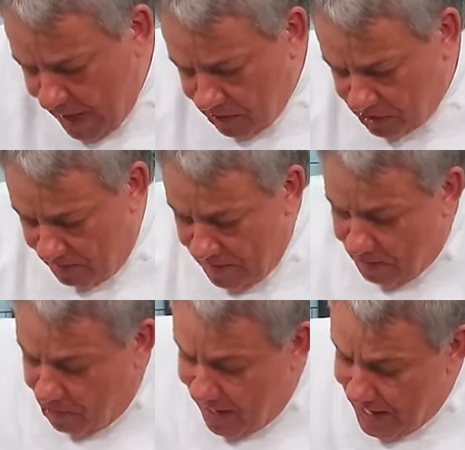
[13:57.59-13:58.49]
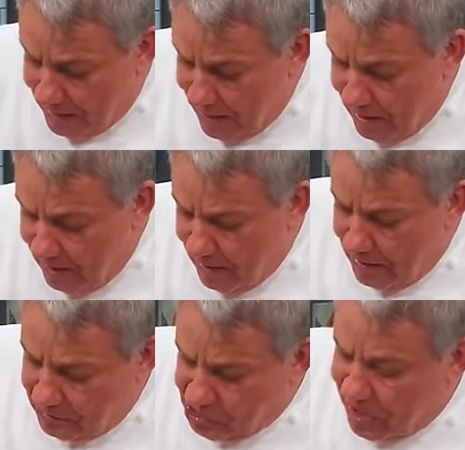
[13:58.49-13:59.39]
Some people add
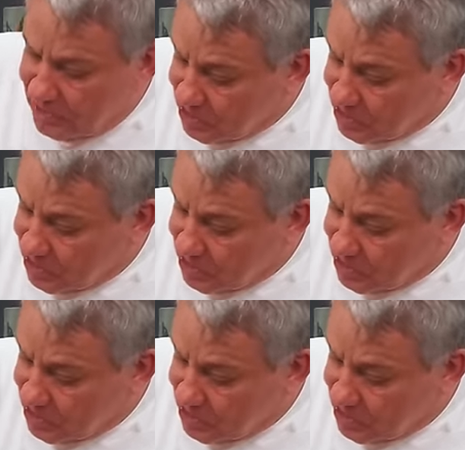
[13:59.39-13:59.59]
chicken